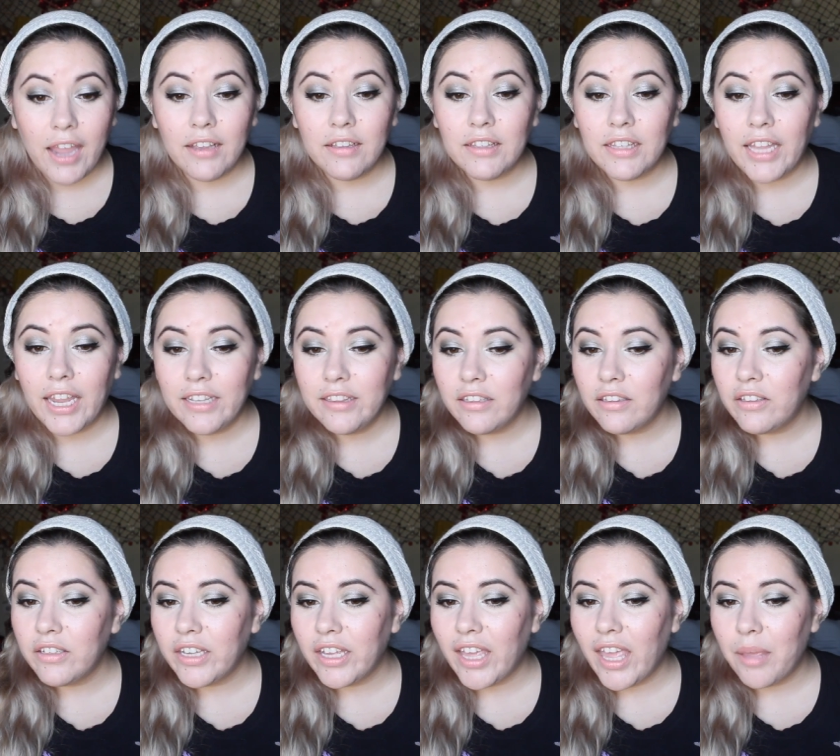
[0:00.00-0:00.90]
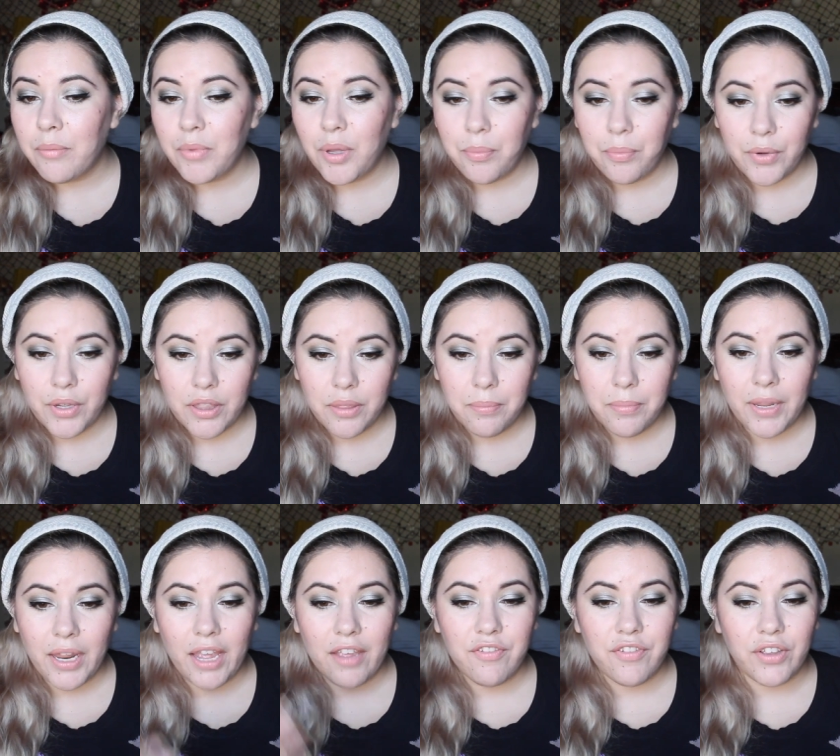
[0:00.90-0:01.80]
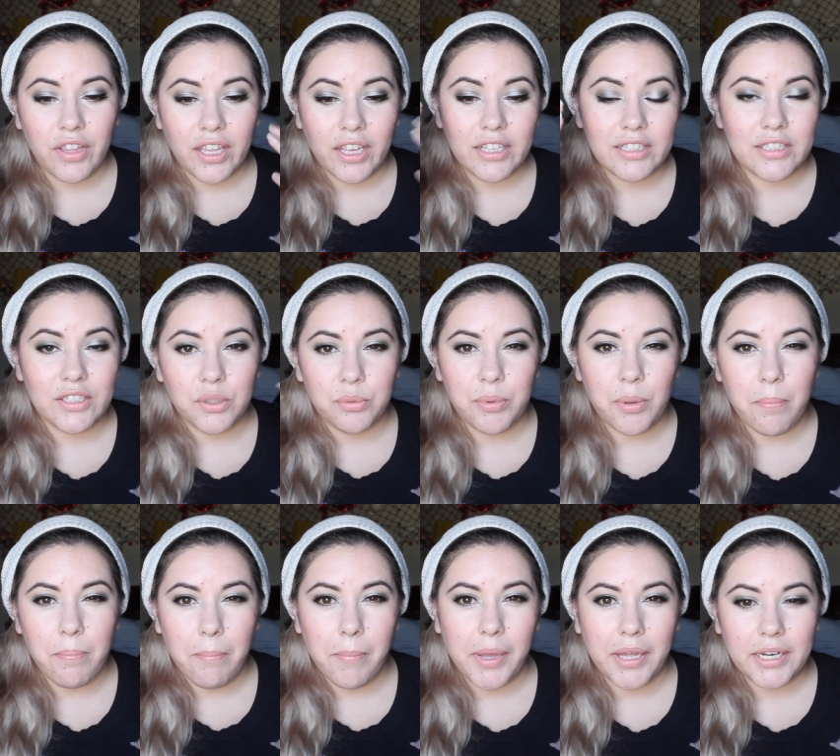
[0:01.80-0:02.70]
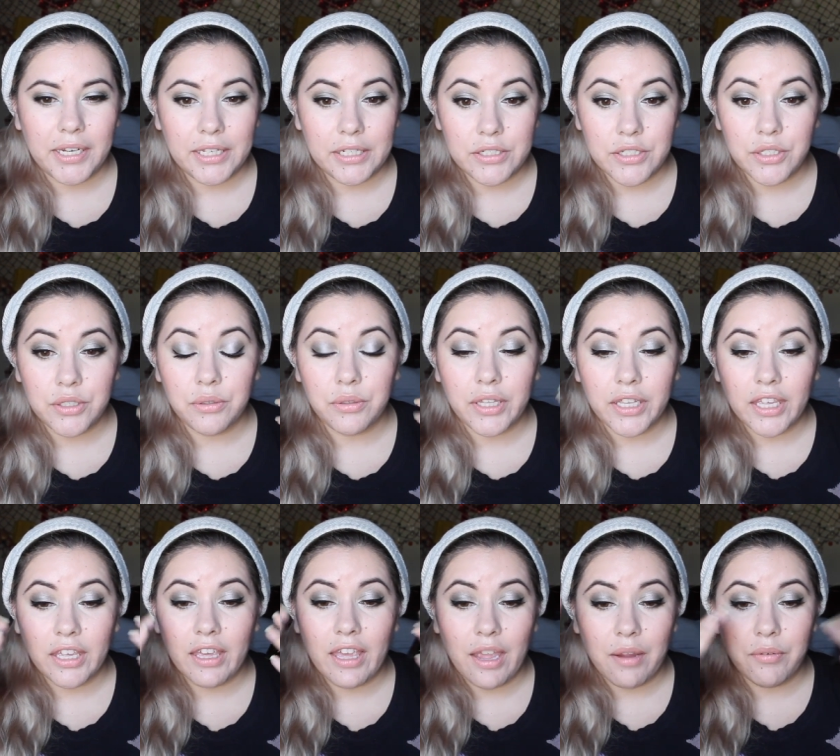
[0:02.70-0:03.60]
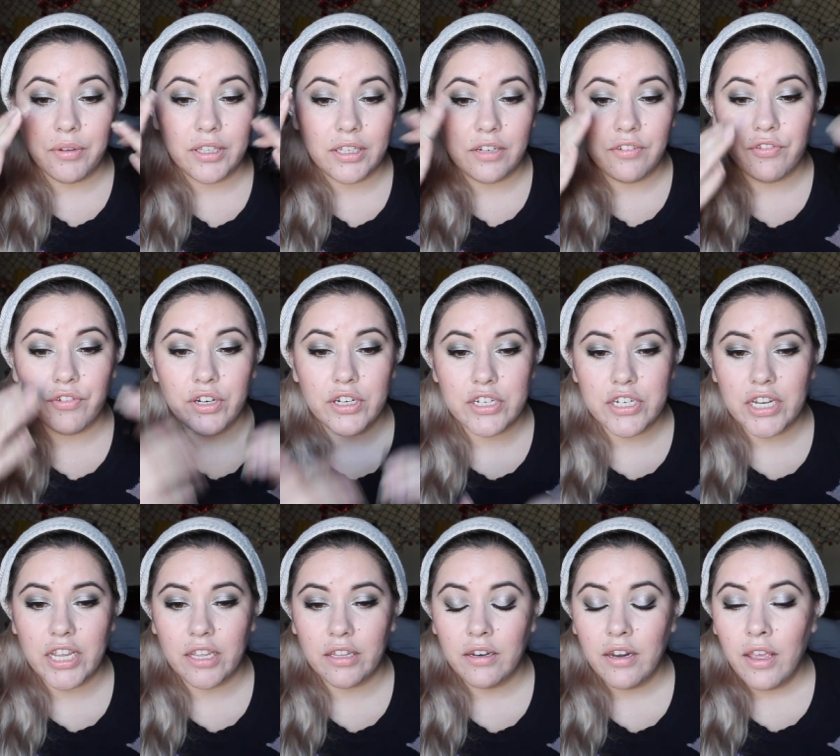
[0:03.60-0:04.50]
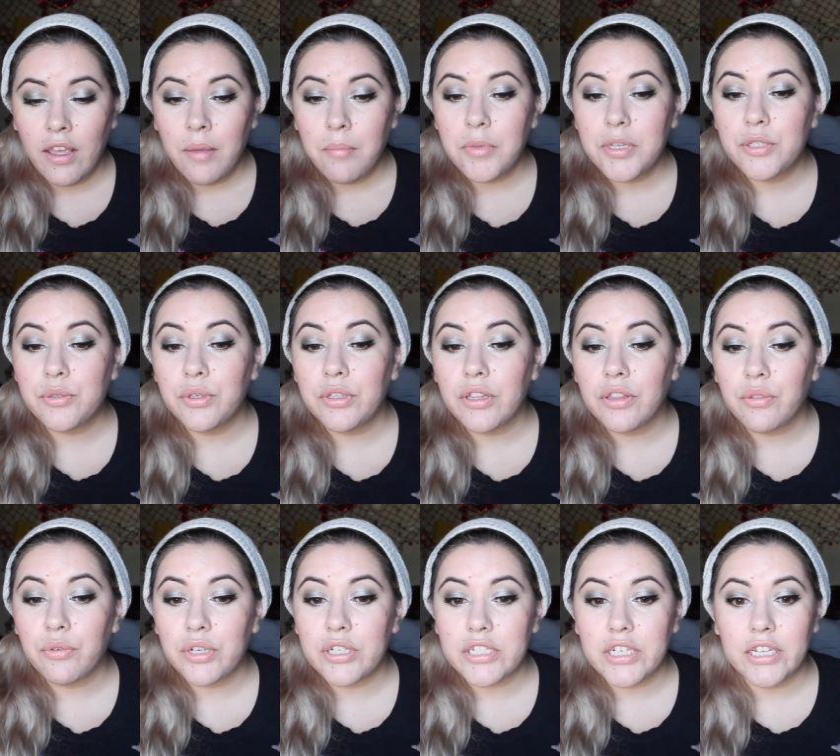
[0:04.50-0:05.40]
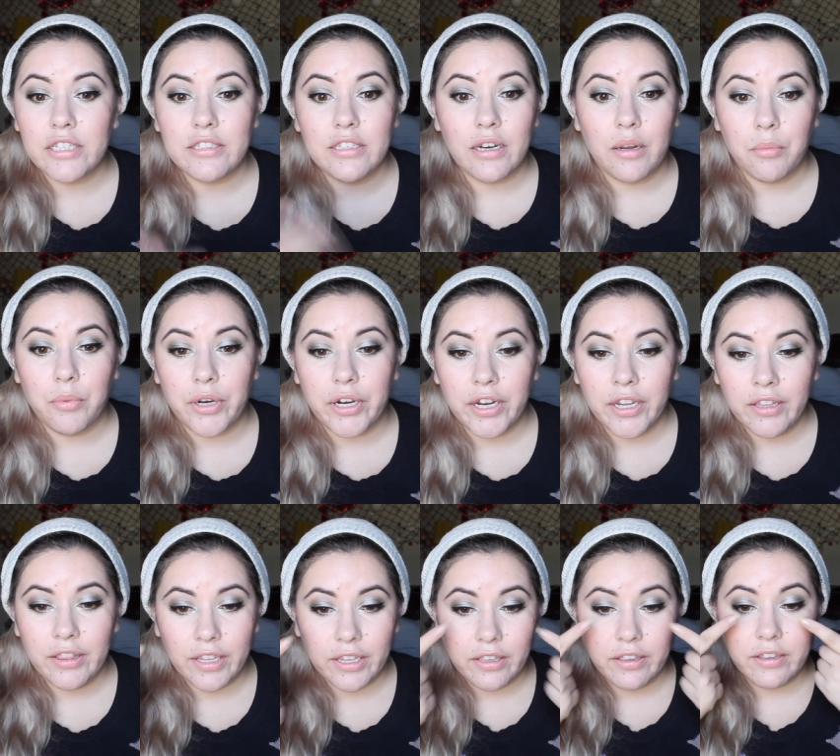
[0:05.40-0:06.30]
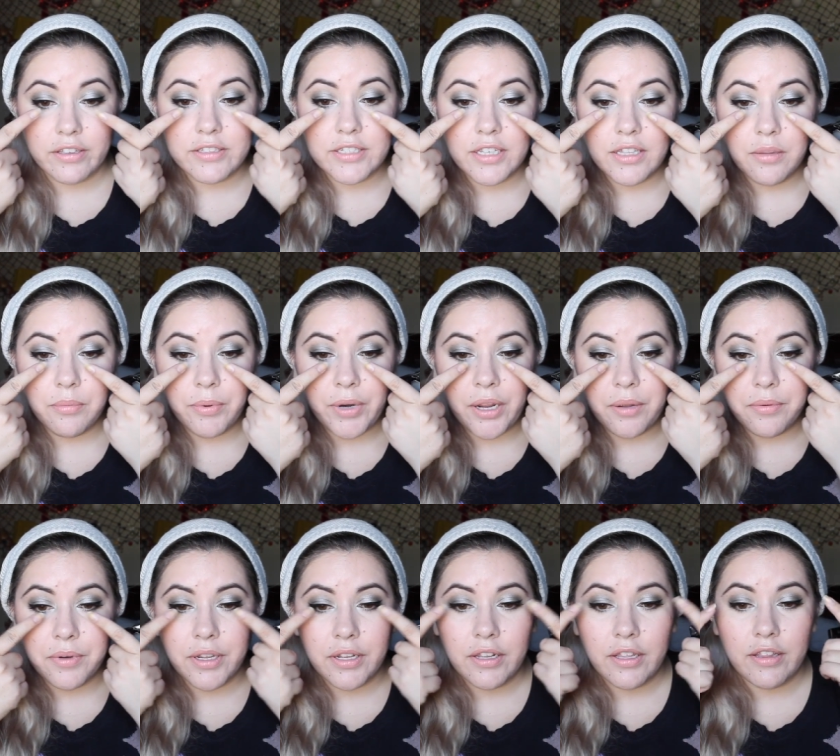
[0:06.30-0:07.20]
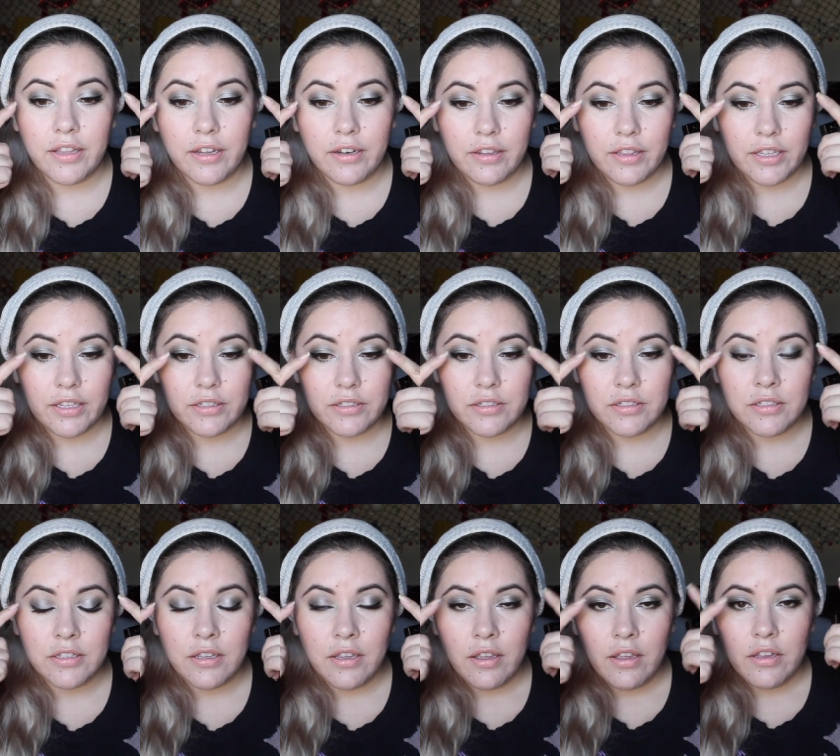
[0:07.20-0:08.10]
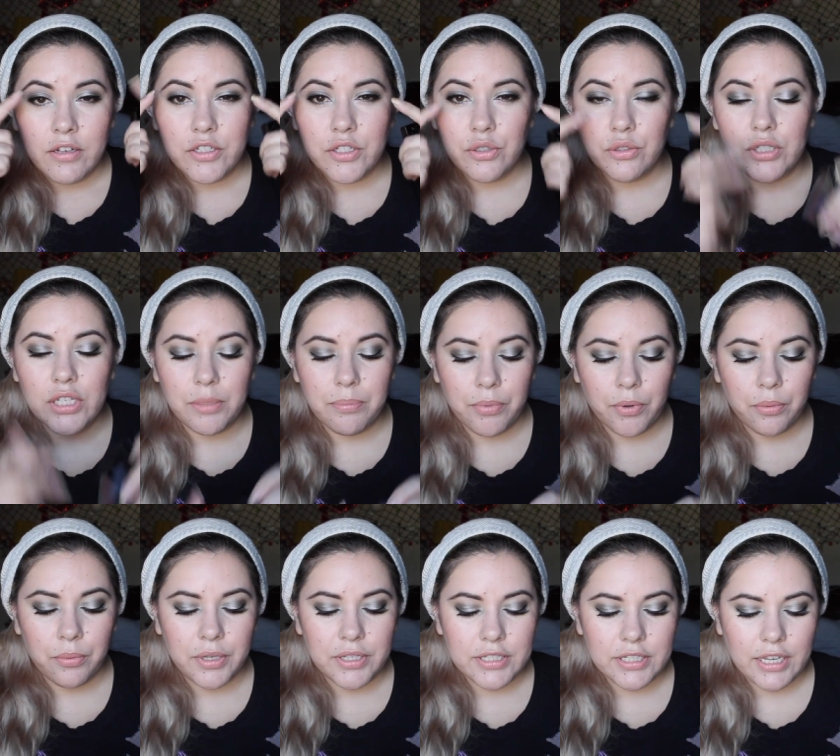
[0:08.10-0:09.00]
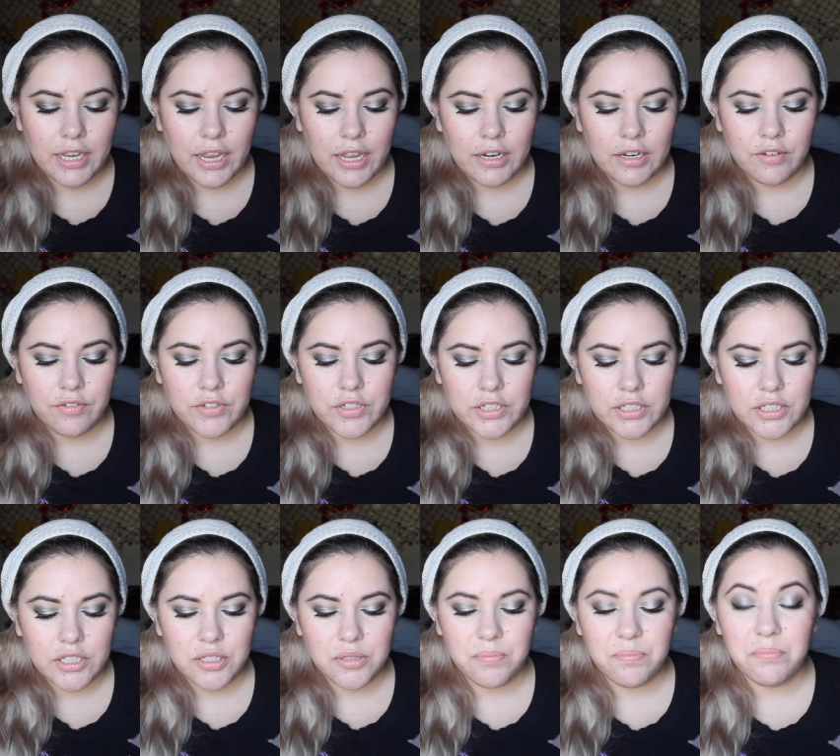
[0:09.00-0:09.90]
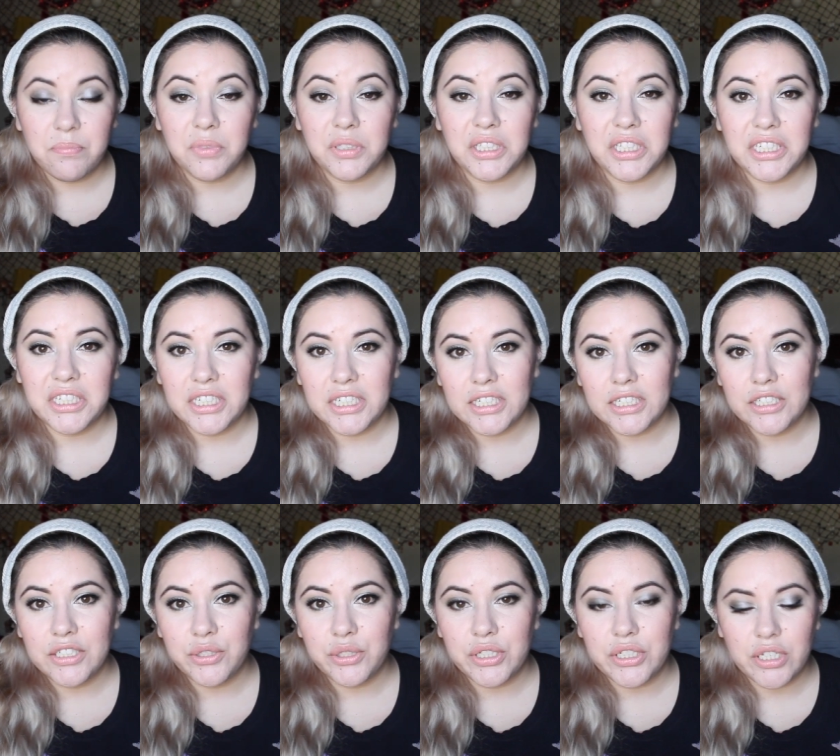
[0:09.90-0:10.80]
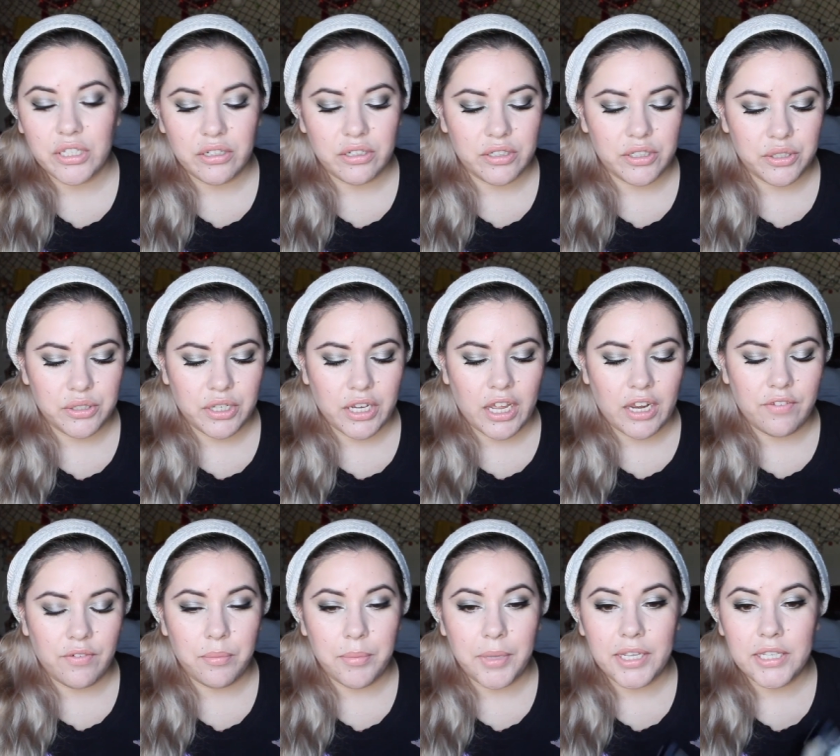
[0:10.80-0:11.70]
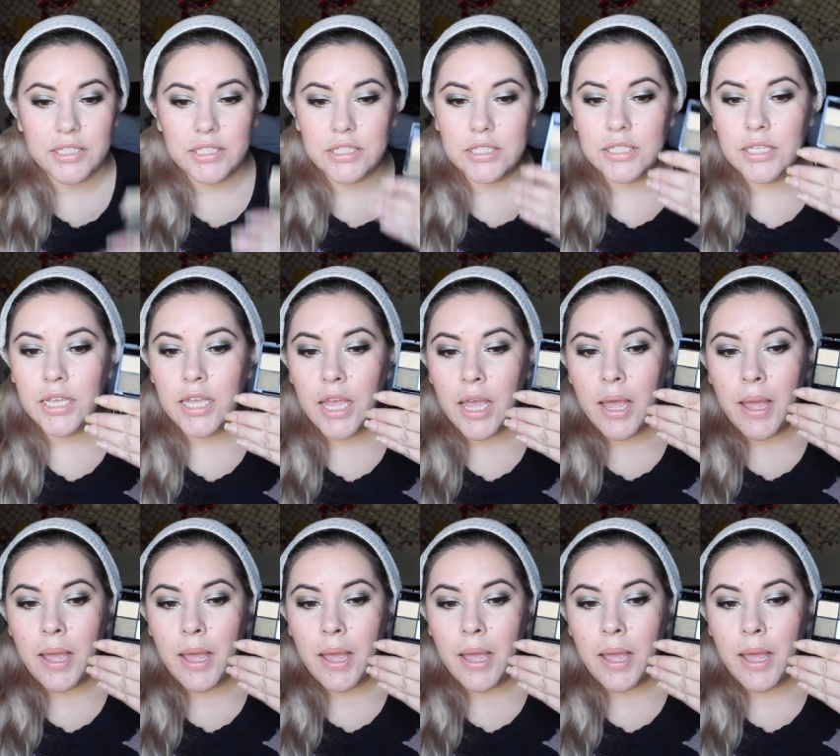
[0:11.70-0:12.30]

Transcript: I like the look I came up with, but I feel like it's a little bit muddy too. Like, you can't really differentiate between the 3 shades that I'm wearing. Like, you can see the bright one, and then these 2 deeper ones kind of just blended into each other into kind of a mess.